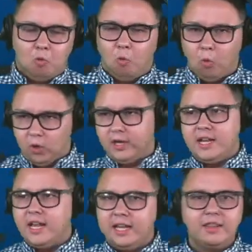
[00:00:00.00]

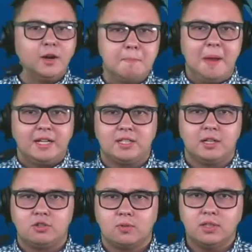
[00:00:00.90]
working in their best
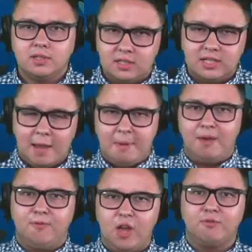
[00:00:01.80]
interest, then type
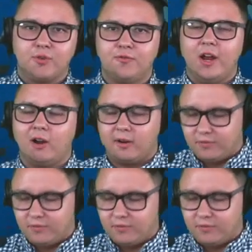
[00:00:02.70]
FA for fair.